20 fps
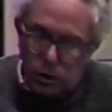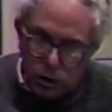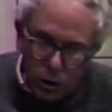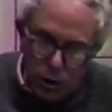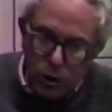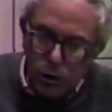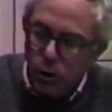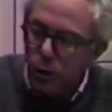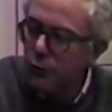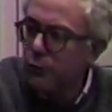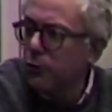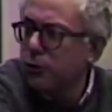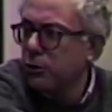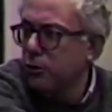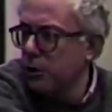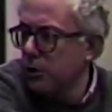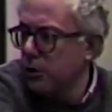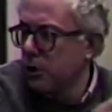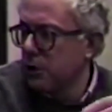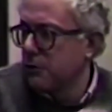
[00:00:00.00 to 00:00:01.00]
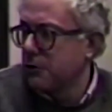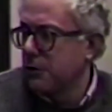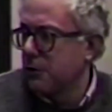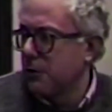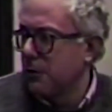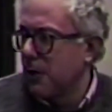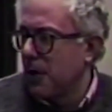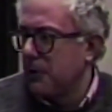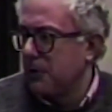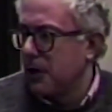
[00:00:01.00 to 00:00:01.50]
So you look for alternatives to
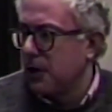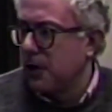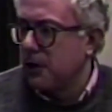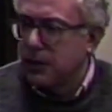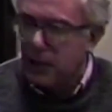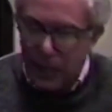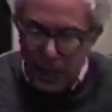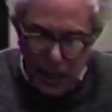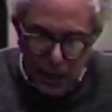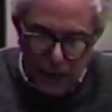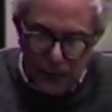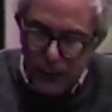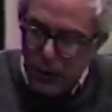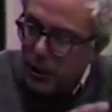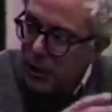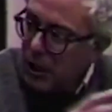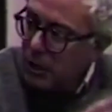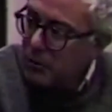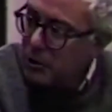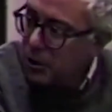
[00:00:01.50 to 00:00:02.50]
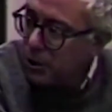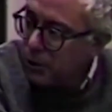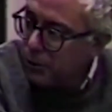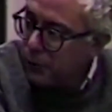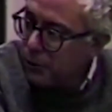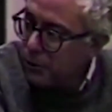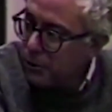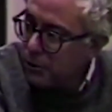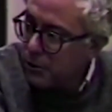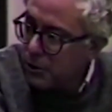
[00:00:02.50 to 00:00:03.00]
the property tax. And every time you
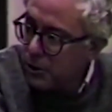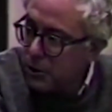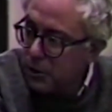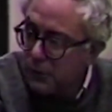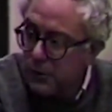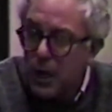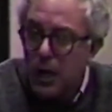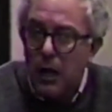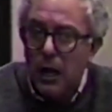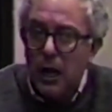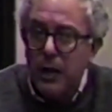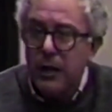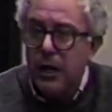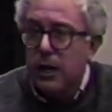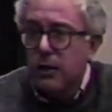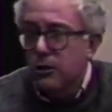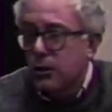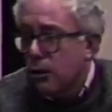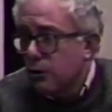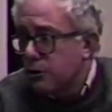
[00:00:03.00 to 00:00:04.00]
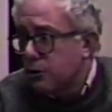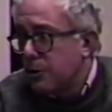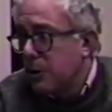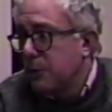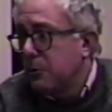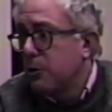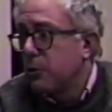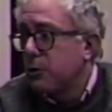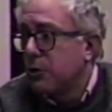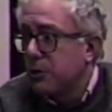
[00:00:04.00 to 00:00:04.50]
look for an alternative and you ask those
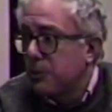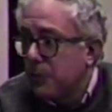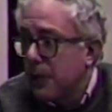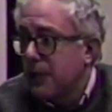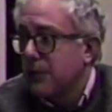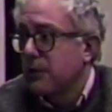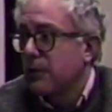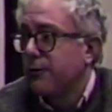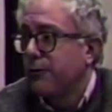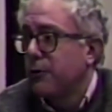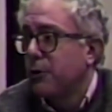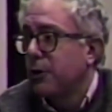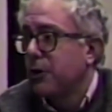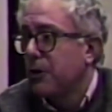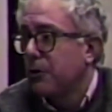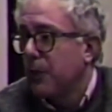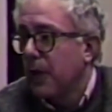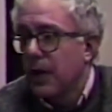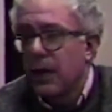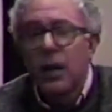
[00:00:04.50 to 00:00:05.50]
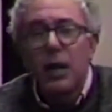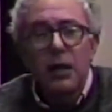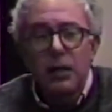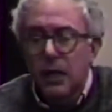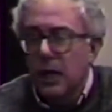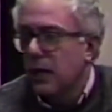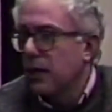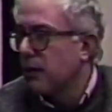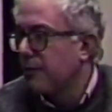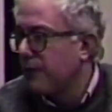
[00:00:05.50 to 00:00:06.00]
people who can best afford to pay it,
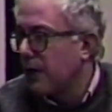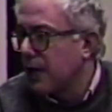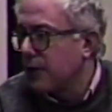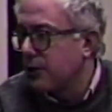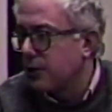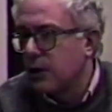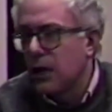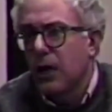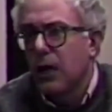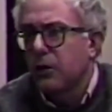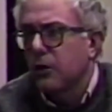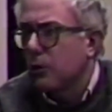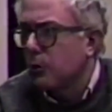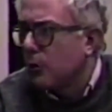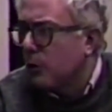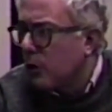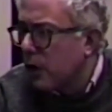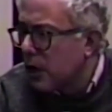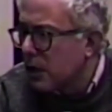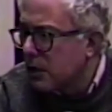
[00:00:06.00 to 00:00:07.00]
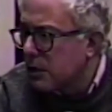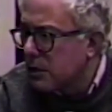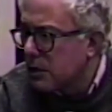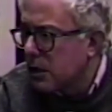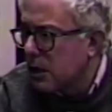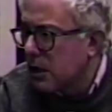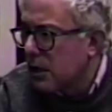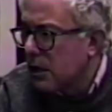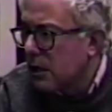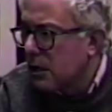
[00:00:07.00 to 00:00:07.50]
they're going to fight you. They got the lawyers.
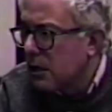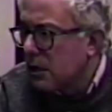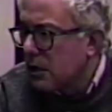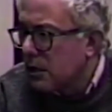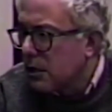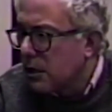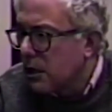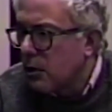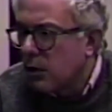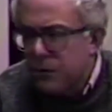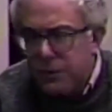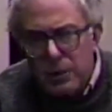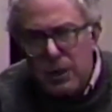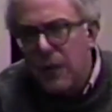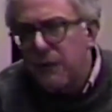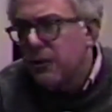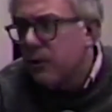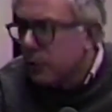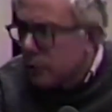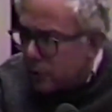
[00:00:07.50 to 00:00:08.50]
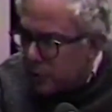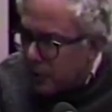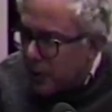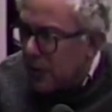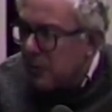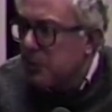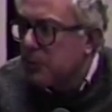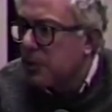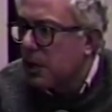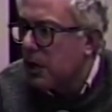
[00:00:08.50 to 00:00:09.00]
They often will have the
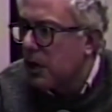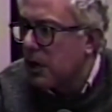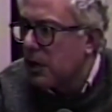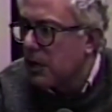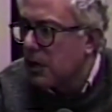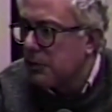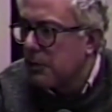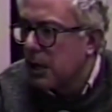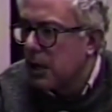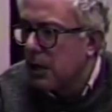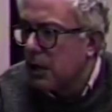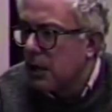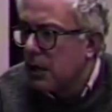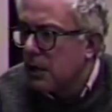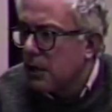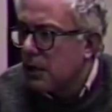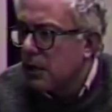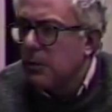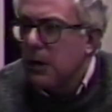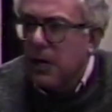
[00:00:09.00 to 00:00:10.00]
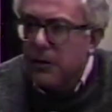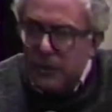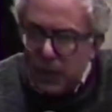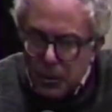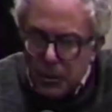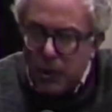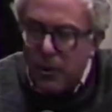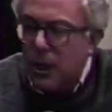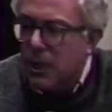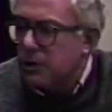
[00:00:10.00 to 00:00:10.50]
newspaper behind them. They may have
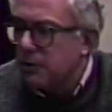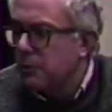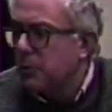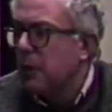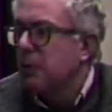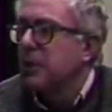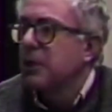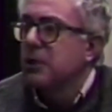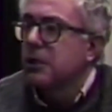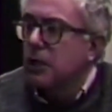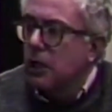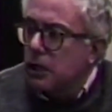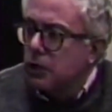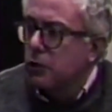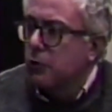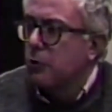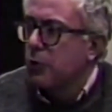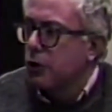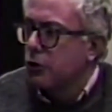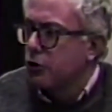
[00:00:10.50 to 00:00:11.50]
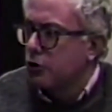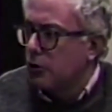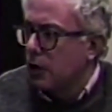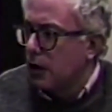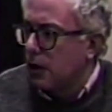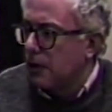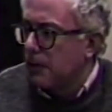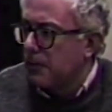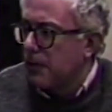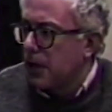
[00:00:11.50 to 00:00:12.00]
Democrats and Republicans. It's a real
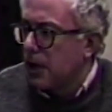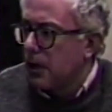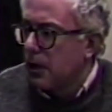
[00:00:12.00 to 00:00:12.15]
struggle.